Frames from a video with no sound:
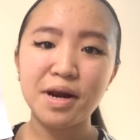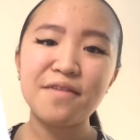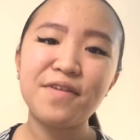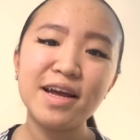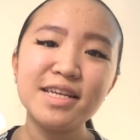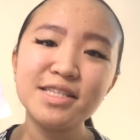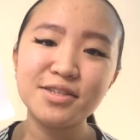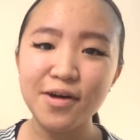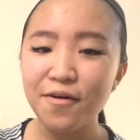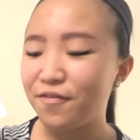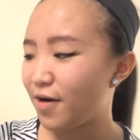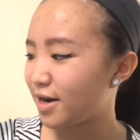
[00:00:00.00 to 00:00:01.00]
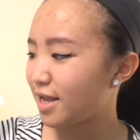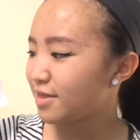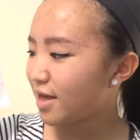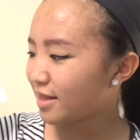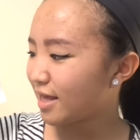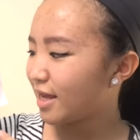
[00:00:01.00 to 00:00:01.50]
But I find it so funny
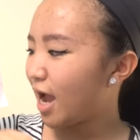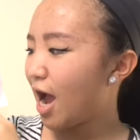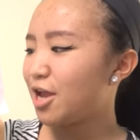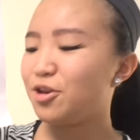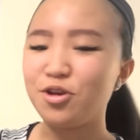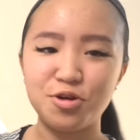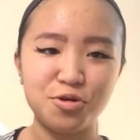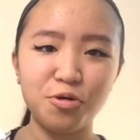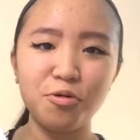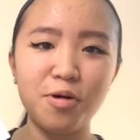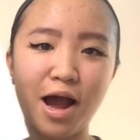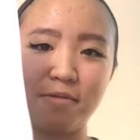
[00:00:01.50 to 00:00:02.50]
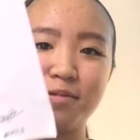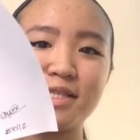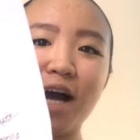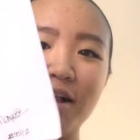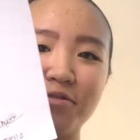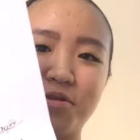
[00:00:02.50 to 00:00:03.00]
that, like, I knew I was
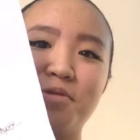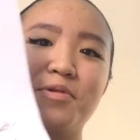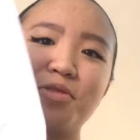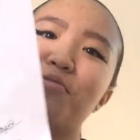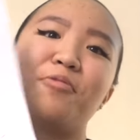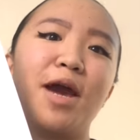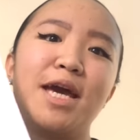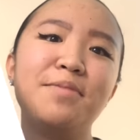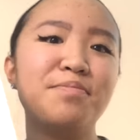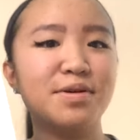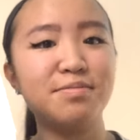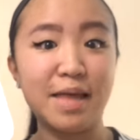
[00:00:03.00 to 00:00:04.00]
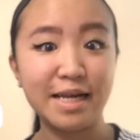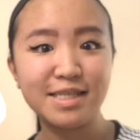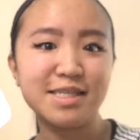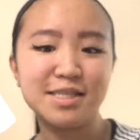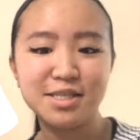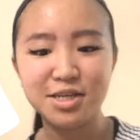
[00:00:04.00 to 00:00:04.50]
coloring with the red, but that
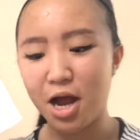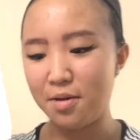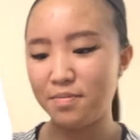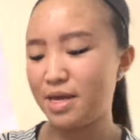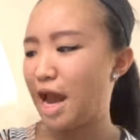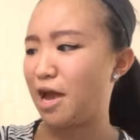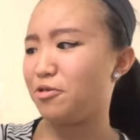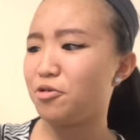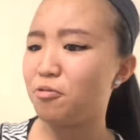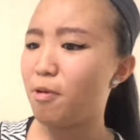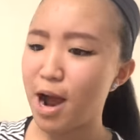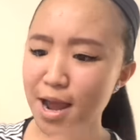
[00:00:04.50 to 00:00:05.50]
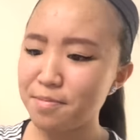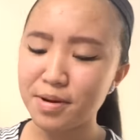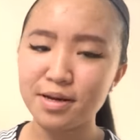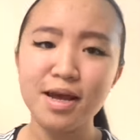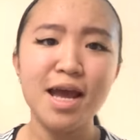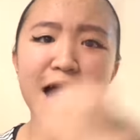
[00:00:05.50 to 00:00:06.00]
didn't stop me. I don't know why,
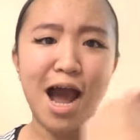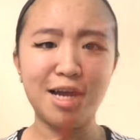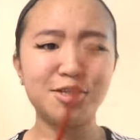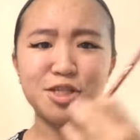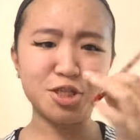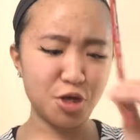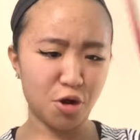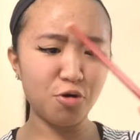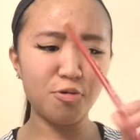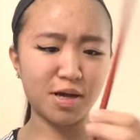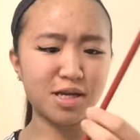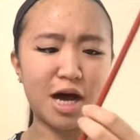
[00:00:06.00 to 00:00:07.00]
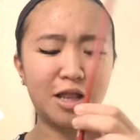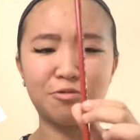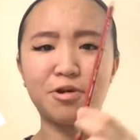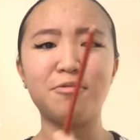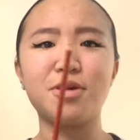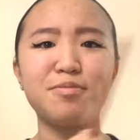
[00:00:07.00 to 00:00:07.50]
but I just know what
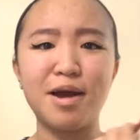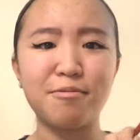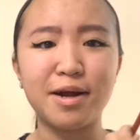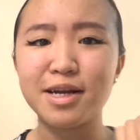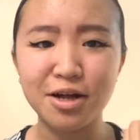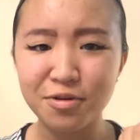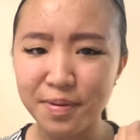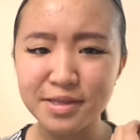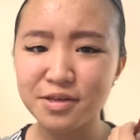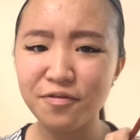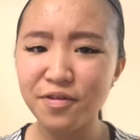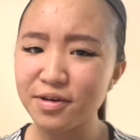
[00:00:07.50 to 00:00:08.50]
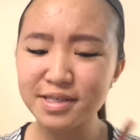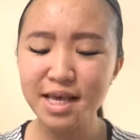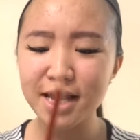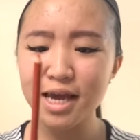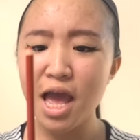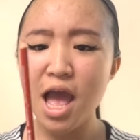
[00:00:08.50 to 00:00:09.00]
coloring with my red color pencil feels
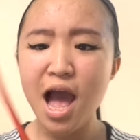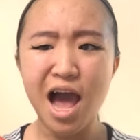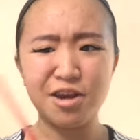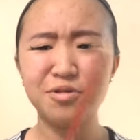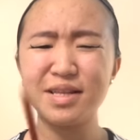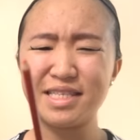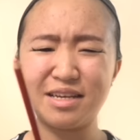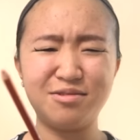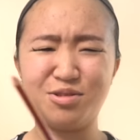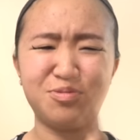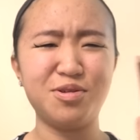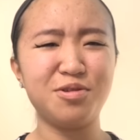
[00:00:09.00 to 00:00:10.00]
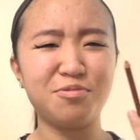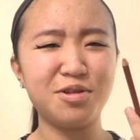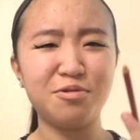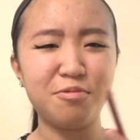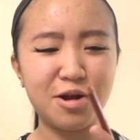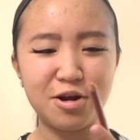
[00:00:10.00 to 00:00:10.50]
like. I know that sounds really,
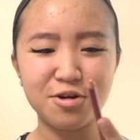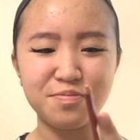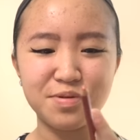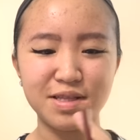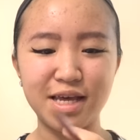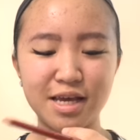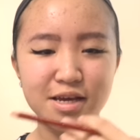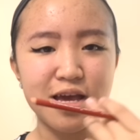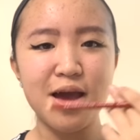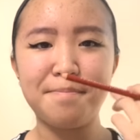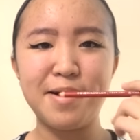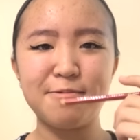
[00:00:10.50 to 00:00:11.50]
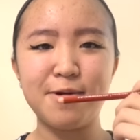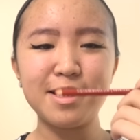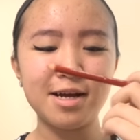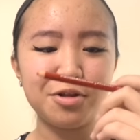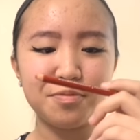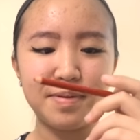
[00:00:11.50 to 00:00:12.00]
really weird, but, like, my red
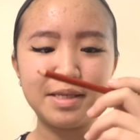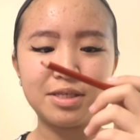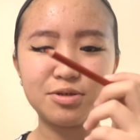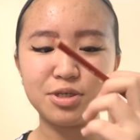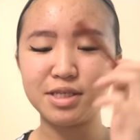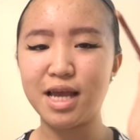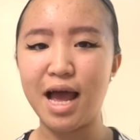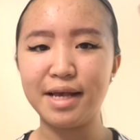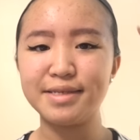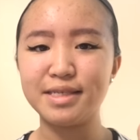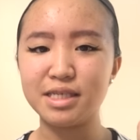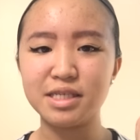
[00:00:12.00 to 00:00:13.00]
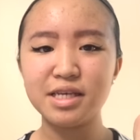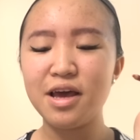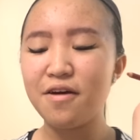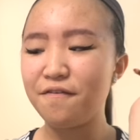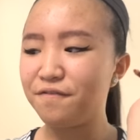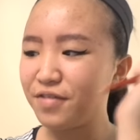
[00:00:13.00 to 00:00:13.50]
color pencil just has this
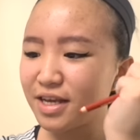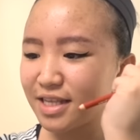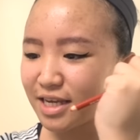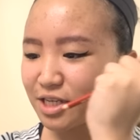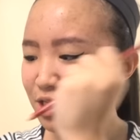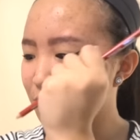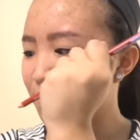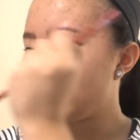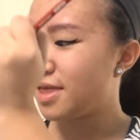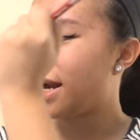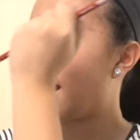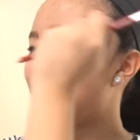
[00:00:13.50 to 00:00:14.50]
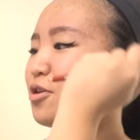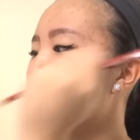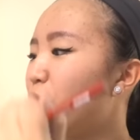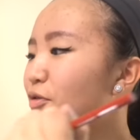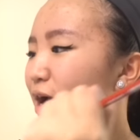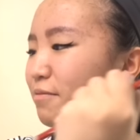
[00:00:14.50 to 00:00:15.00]
feeling to it that I
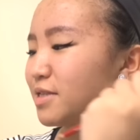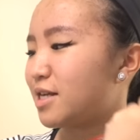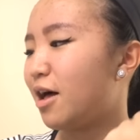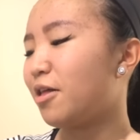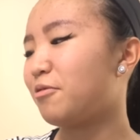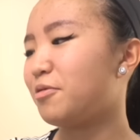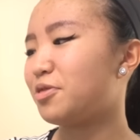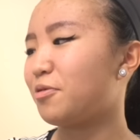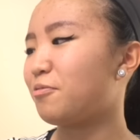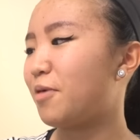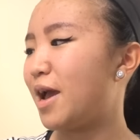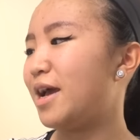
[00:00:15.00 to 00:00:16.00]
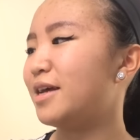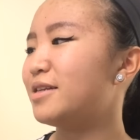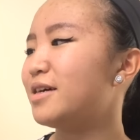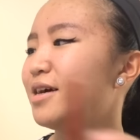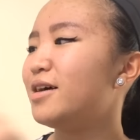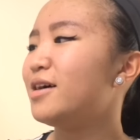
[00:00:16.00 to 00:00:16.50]
know that I was coloring with the
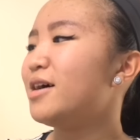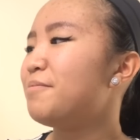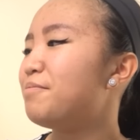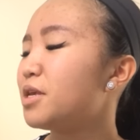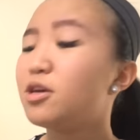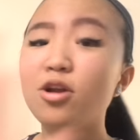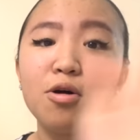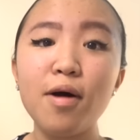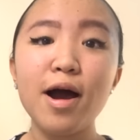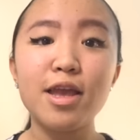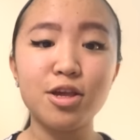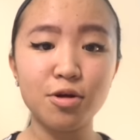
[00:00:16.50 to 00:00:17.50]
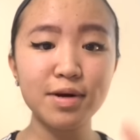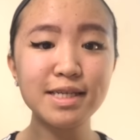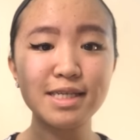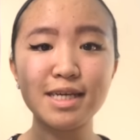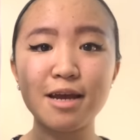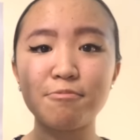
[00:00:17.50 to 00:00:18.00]
red. But you know what I
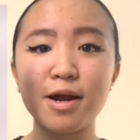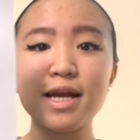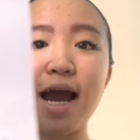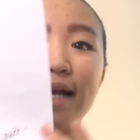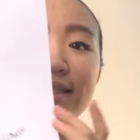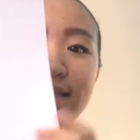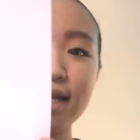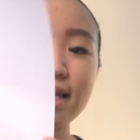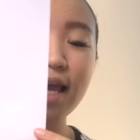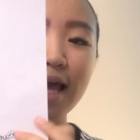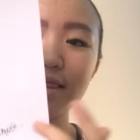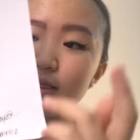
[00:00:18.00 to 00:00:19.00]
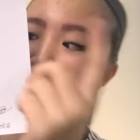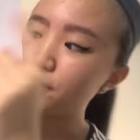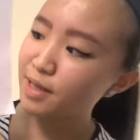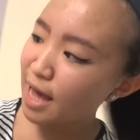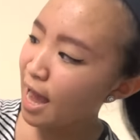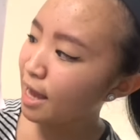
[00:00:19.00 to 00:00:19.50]
did get right? I did get the
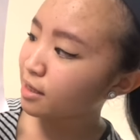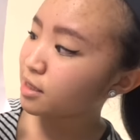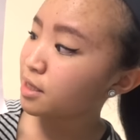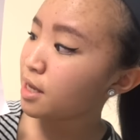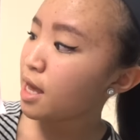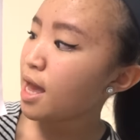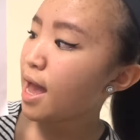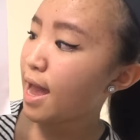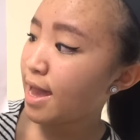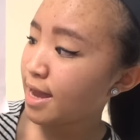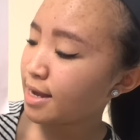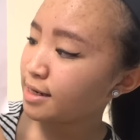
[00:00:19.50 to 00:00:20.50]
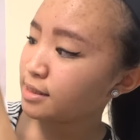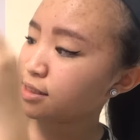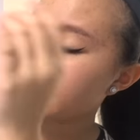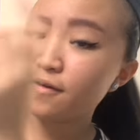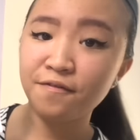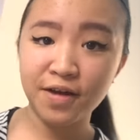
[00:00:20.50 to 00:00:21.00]
black and
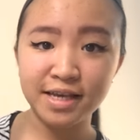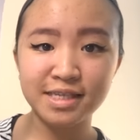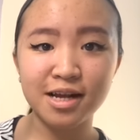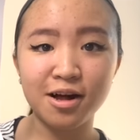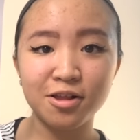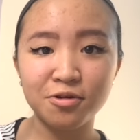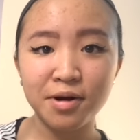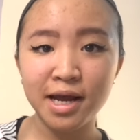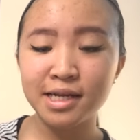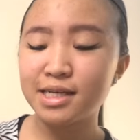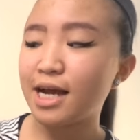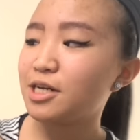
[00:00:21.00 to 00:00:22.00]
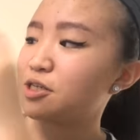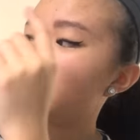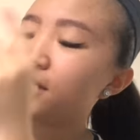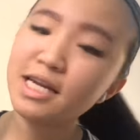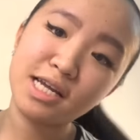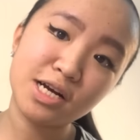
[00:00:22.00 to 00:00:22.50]
the face color right. I
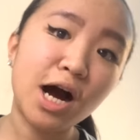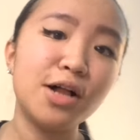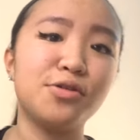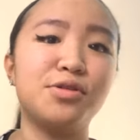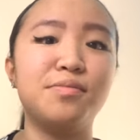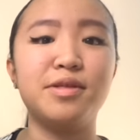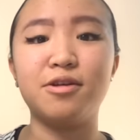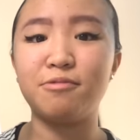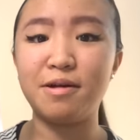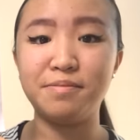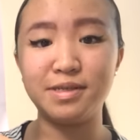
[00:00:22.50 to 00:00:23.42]
just didn't color them in the right